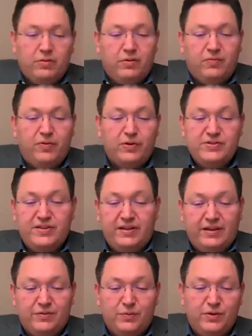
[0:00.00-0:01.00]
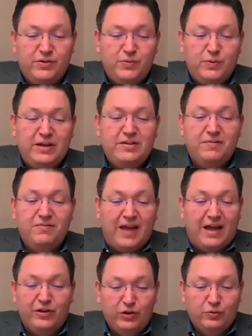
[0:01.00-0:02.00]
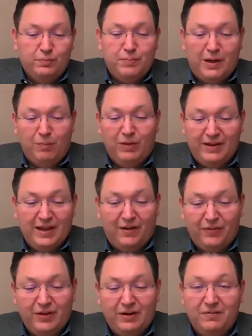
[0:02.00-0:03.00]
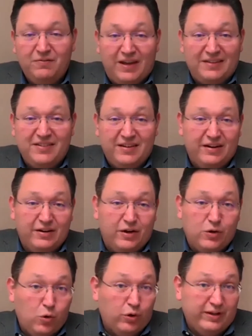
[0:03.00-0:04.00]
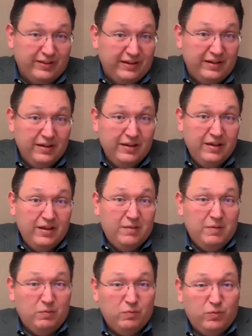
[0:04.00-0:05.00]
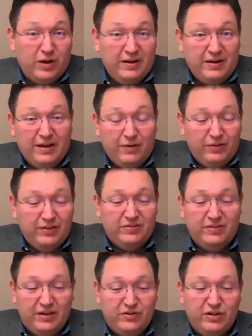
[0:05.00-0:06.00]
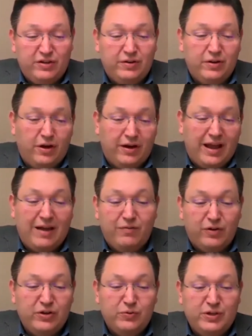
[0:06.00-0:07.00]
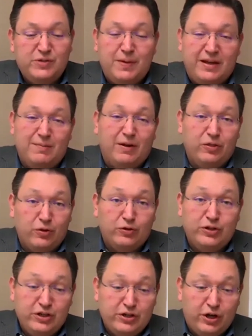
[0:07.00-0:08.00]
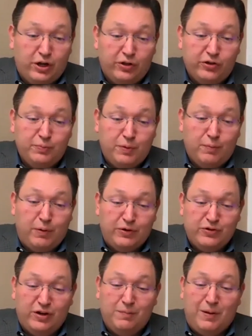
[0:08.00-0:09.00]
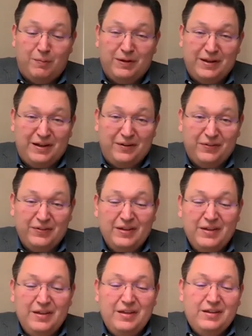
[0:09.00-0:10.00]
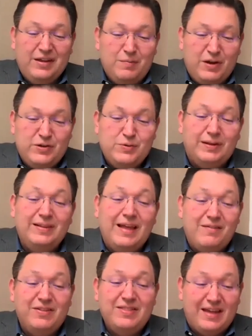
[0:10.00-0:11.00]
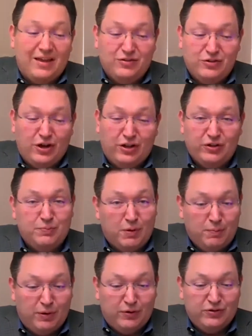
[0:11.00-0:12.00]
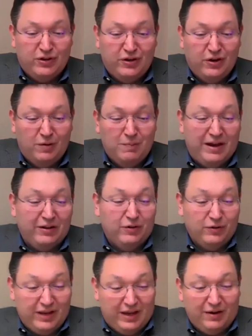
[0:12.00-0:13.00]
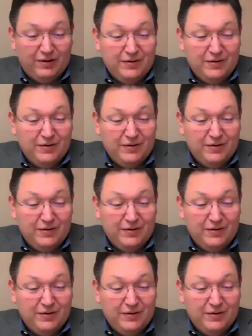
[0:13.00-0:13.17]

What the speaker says: first thing is we need to value public health and invest in it accordingly. I mean, right now in this nation, on average, we spend about $13 per person on public health compared to $11,000 per person on medical care.